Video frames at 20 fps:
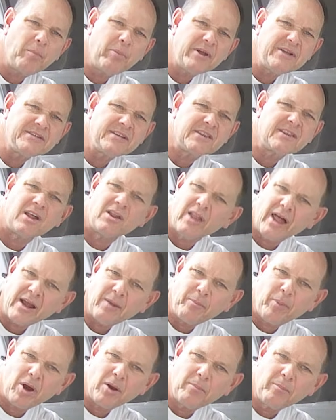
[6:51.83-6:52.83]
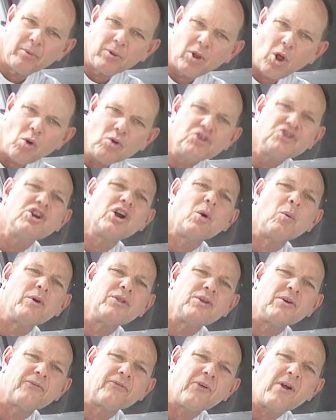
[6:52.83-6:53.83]
please hit the like button below, share it
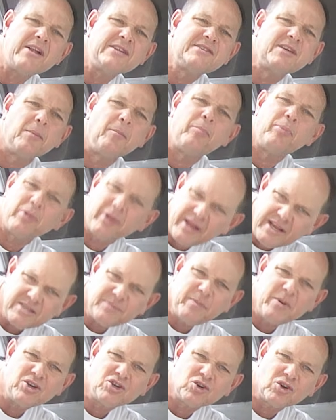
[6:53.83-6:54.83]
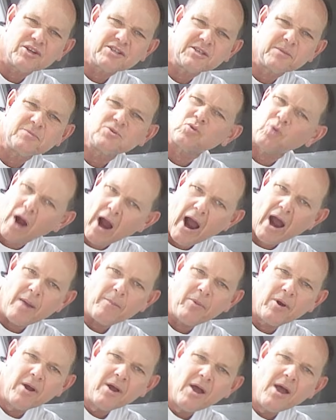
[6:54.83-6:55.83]
with your friends, and please be sure to subscribe.